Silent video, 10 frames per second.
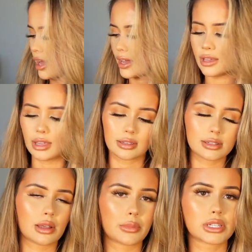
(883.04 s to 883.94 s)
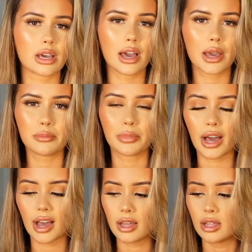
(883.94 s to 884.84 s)
like in the summertime,
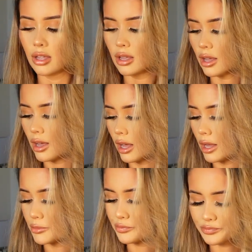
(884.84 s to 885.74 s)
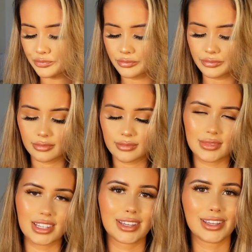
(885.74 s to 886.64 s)
but um,
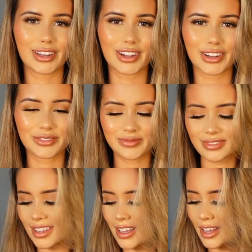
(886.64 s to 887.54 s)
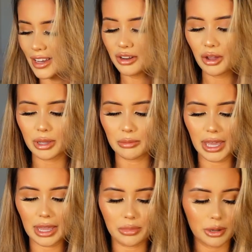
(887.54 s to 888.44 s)
you know, Knowing
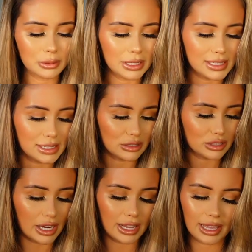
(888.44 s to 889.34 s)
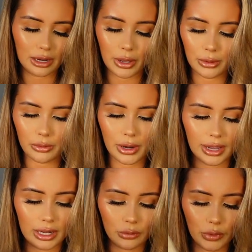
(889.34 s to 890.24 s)
me, I'd probably still try and get away with wearing
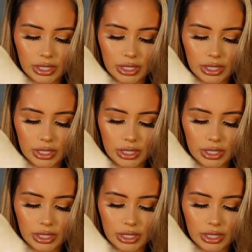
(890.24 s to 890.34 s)
it in